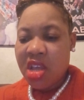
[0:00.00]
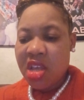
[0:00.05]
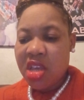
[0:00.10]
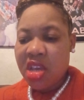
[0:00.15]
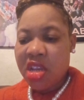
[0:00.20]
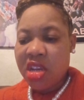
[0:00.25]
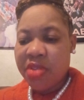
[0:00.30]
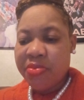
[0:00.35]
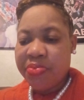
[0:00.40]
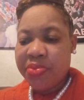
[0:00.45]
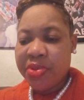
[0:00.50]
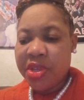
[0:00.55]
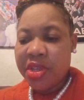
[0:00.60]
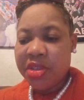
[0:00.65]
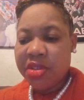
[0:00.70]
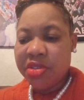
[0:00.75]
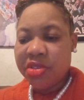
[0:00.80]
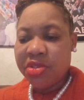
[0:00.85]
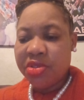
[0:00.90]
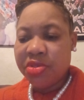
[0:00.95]
it
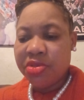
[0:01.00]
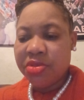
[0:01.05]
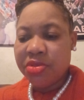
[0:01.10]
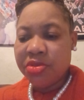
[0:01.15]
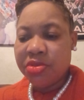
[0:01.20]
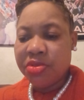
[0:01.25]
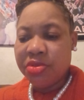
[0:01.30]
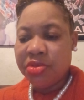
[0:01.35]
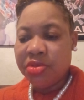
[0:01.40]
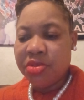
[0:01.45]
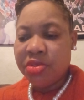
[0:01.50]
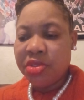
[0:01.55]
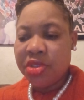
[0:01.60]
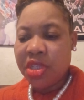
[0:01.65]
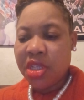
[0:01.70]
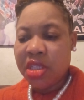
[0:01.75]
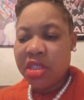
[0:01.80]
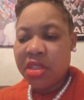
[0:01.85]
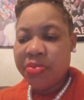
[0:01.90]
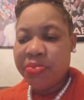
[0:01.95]
appeared the
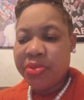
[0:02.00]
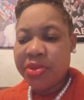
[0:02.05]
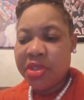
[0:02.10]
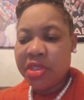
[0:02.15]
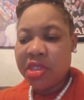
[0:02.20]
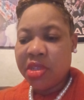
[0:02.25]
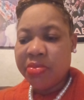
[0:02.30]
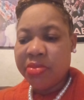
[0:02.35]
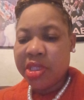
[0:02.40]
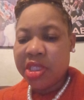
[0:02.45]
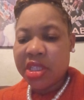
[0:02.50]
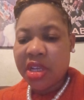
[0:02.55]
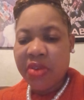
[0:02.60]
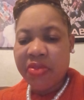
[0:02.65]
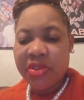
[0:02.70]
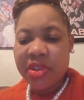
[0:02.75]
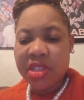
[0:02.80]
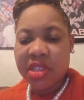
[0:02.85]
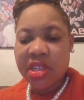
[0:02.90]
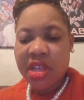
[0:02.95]

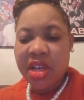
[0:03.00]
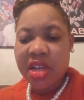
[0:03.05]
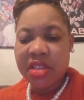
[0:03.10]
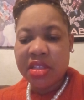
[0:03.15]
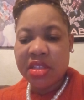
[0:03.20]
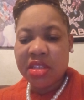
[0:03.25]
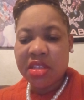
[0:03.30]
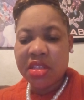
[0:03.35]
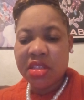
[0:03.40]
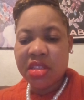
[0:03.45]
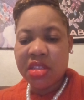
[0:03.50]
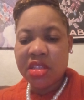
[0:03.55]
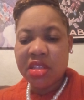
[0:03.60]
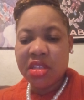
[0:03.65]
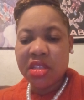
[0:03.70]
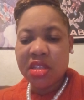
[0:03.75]
Metaverse has